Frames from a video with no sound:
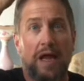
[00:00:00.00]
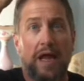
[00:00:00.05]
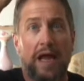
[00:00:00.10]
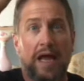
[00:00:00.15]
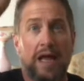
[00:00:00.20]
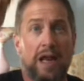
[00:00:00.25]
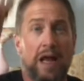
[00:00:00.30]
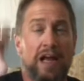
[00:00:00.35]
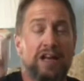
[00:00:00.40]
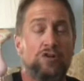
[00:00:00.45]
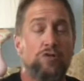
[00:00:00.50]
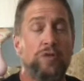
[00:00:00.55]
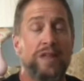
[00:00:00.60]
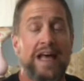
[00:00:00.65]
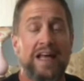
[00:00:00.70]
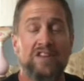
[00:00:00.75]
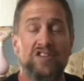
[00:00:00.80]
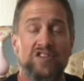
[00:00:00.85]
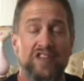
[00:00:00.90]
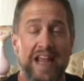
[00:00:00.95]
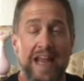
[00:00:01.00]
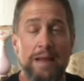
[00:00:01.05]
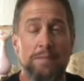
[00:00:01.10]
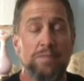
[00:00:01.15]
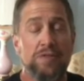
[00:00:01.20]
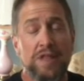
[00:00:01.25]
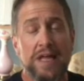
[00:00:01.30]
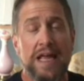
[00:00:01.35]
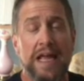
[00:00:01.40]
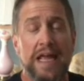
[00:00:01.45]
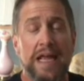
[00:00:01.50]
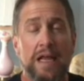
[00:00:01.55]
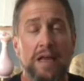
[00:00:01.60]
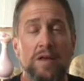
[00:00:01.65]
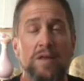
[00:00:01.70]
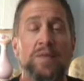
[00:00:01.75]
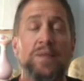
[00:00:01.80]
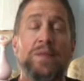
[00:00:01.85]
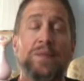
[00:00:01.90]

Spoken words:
And I do that same thing